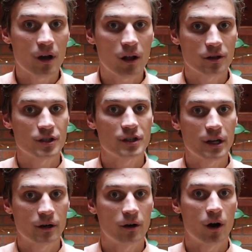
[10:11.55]
dollars a
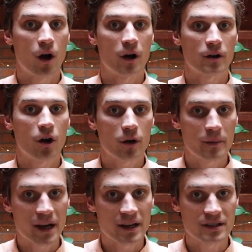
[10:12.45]
year on car
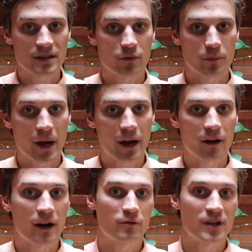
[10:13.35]
maintenance and
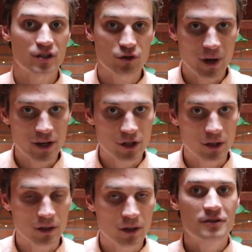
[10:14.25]
repair and registration.